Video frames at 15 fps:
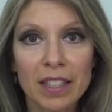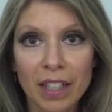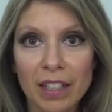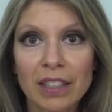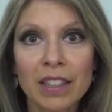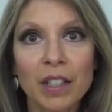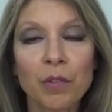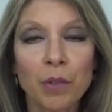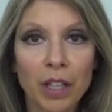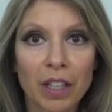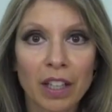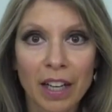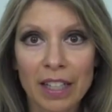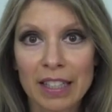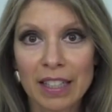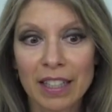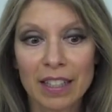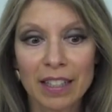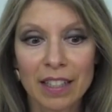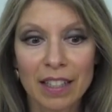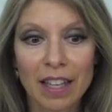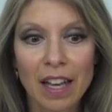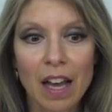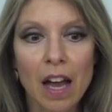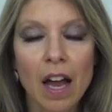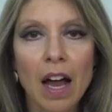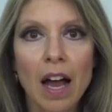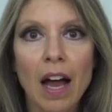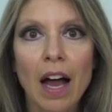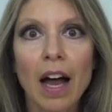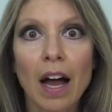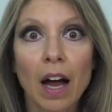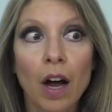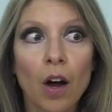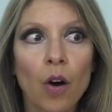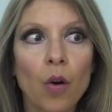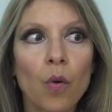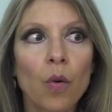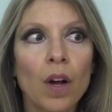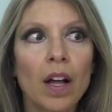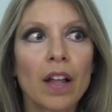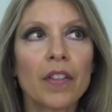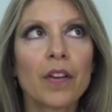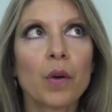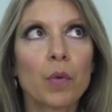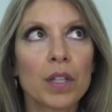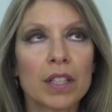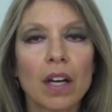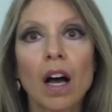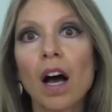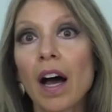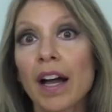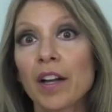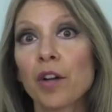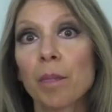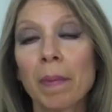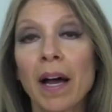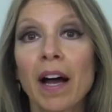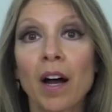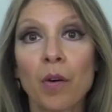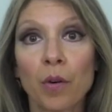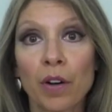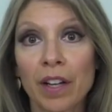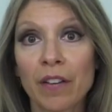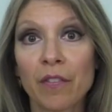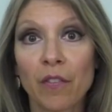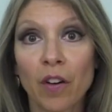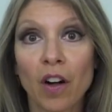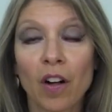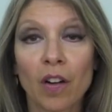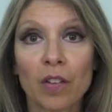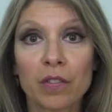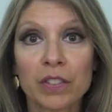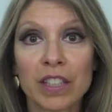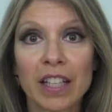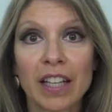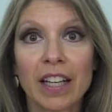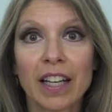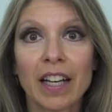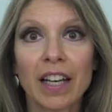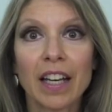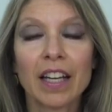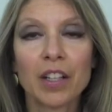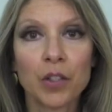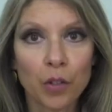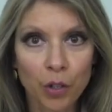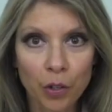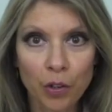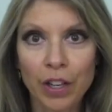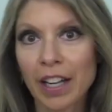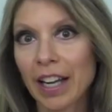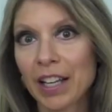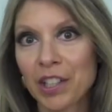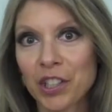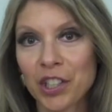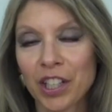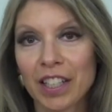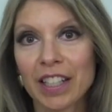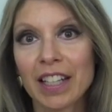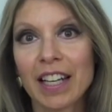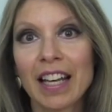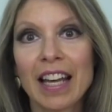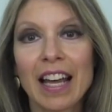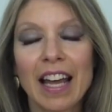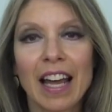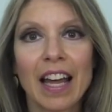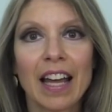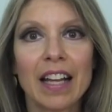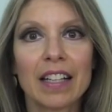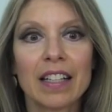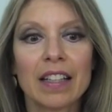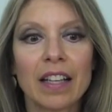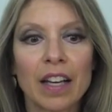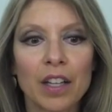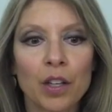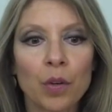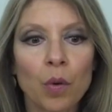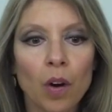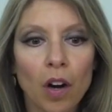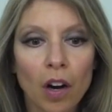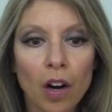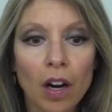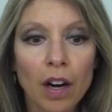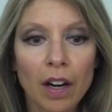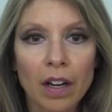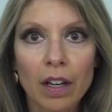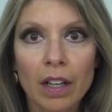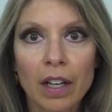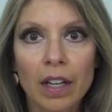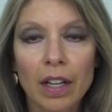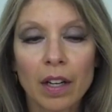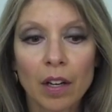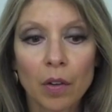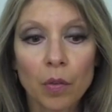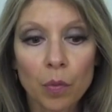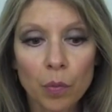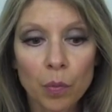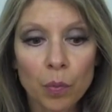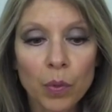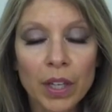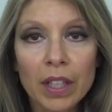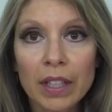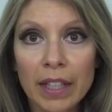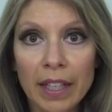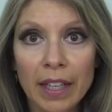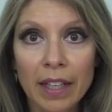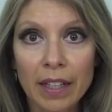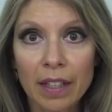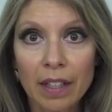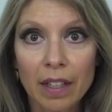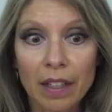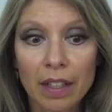suddenly realizes how there was a higher power involved in your creation and that you are really